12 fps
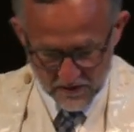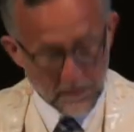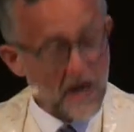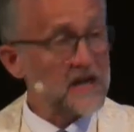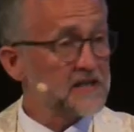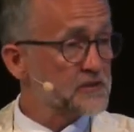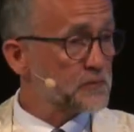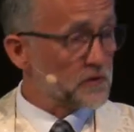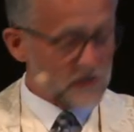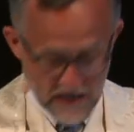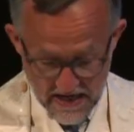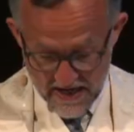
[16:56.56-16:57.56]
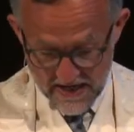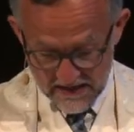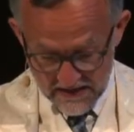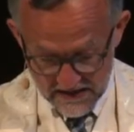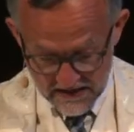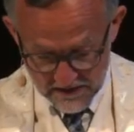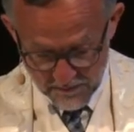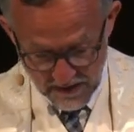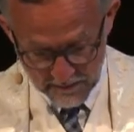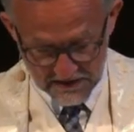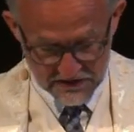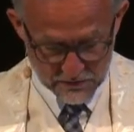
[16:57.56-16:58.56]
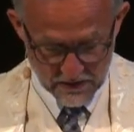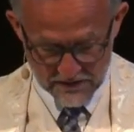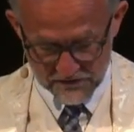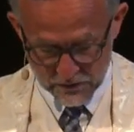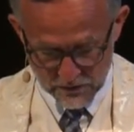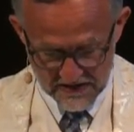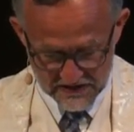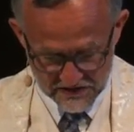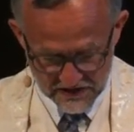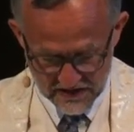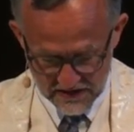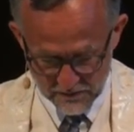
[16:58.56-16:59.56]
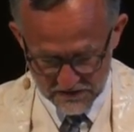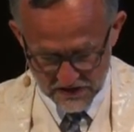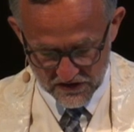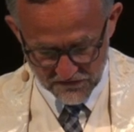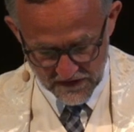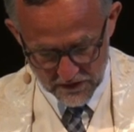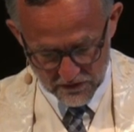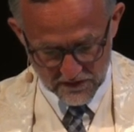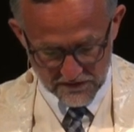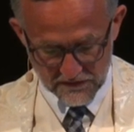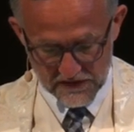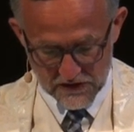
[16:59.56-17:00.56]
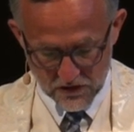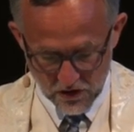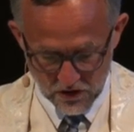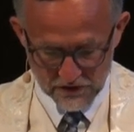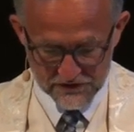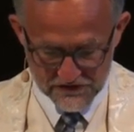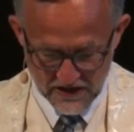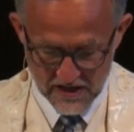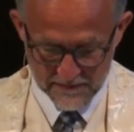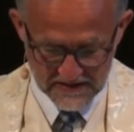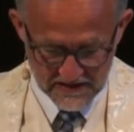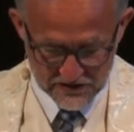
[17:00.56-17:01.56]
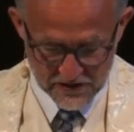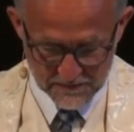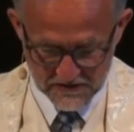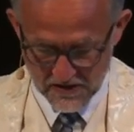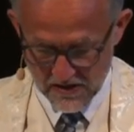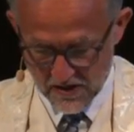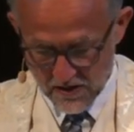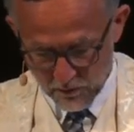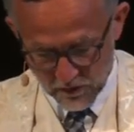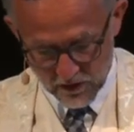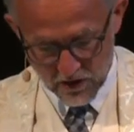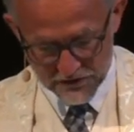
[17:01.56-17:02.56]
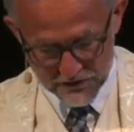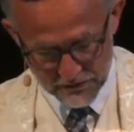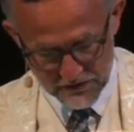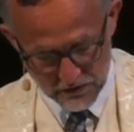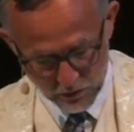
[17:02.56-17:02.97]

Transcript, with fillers: Their bodies will lie in the public square of the great city, which is figuratively called Sodom and Egypt, where also